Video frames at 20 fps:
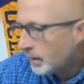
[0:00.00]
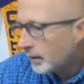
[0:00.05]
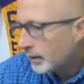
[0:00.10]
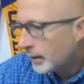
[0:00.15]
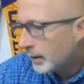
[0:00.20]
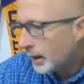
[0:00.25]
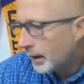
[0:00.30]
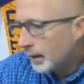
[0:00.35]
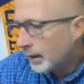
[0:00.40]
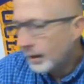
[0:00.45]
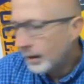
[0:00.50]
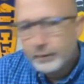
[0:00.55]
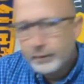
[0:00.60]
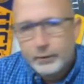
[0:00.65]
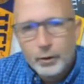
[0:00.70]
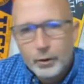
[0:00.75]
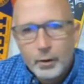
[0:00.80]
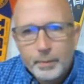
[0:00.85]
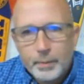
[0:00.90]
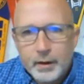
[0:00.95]
Okay,
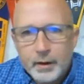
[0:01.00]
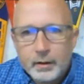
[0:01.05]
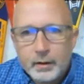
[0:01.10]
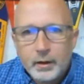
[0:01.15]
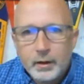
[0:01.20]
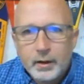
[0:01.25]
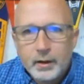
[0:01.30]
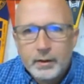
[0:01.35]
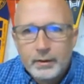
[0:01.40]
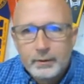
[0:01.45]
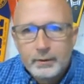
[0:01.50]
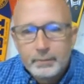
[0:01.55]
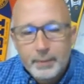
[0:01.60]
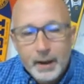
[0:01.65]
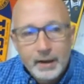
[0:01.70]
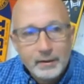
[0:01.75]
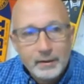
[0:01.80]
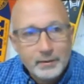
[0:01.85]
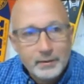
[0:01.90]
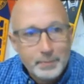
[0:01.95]
let's go up here and look at this
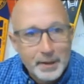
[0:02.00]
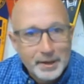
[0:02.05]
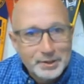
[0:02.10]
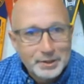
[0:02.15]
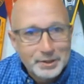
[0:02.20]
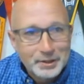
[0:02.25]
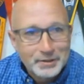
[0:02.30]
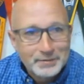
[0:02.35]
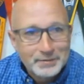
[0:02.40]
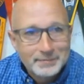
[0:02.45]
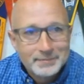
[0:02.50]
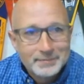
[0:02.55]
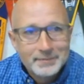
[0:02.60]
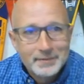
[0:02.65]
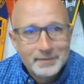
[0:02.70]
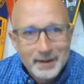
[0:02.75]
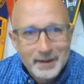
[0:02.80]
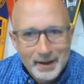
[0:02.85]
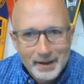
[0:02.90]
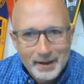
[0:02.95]
by inspection,
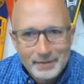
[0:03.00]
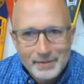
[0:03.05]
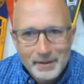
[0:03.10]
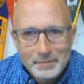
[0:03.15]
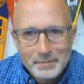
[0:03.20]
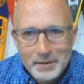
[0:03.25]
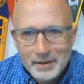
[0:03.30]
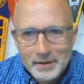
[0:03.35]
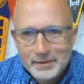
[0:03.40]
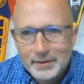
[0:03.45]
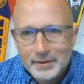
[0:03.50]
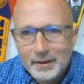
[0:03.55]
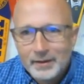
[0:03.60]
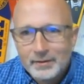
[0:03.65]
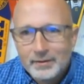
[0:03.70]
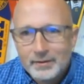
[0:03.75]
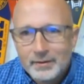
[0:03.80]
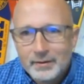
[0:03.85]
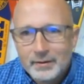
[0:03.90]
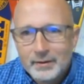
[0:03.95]
okay, if that makes
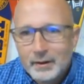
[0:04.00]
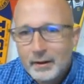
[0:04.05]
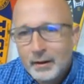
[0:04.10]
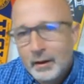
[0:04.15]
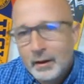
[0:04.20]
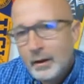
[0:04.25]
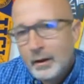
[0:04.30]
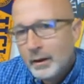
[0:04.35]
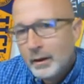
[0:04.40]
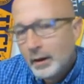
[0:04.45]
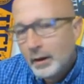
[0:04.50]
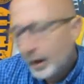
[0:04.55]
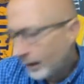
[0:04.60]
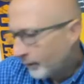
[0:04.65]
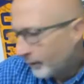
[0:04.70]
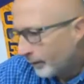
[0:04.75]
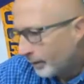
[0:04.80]
sense. Okay, if you